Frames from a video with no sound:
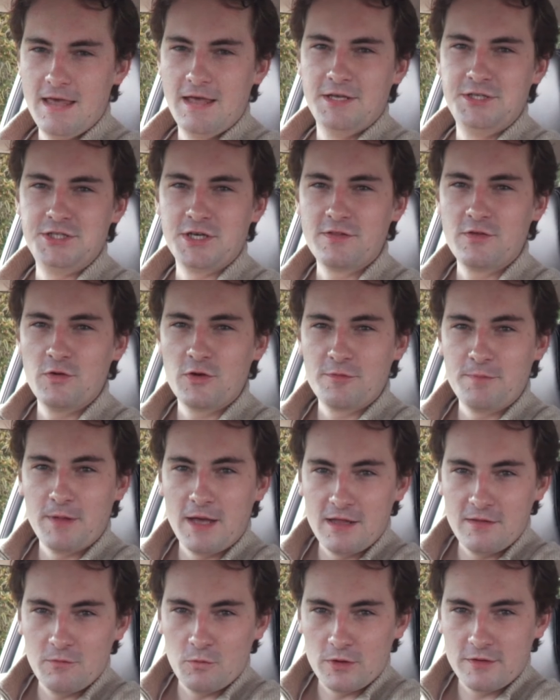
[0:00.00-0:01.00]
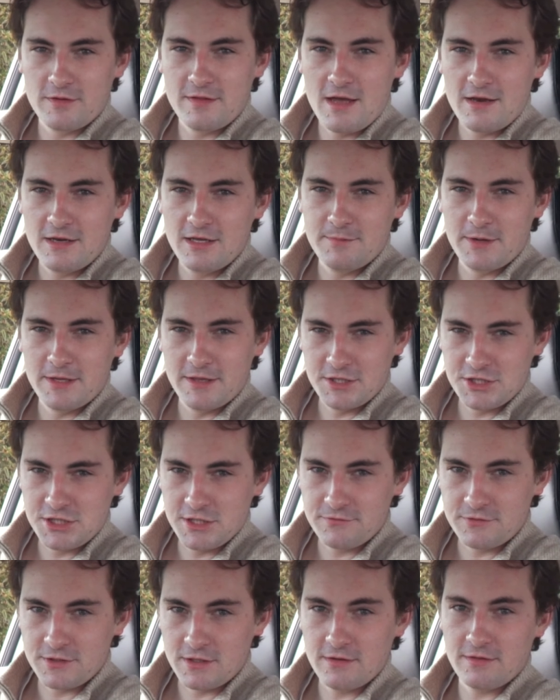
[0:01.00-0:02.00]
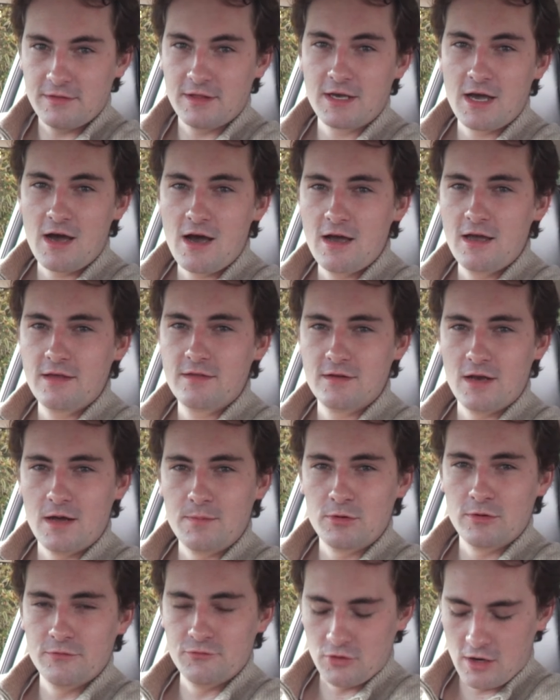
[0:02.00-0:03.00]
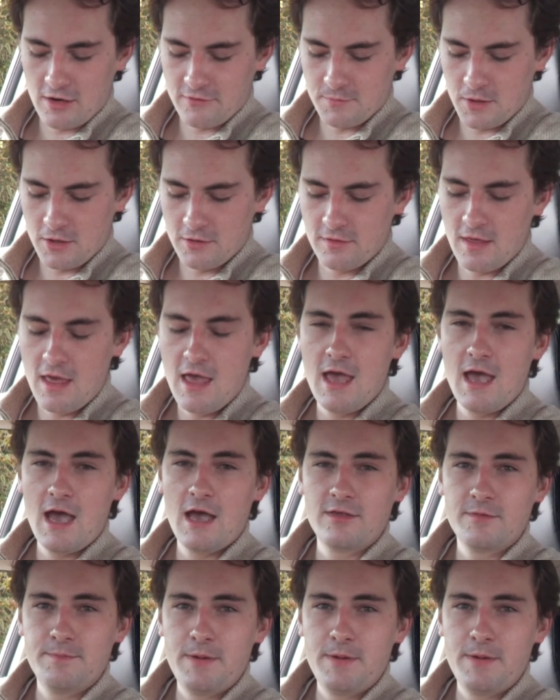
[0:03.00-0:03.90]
Just to explain what's down here by the shifter, the car has a number of drive modes, has a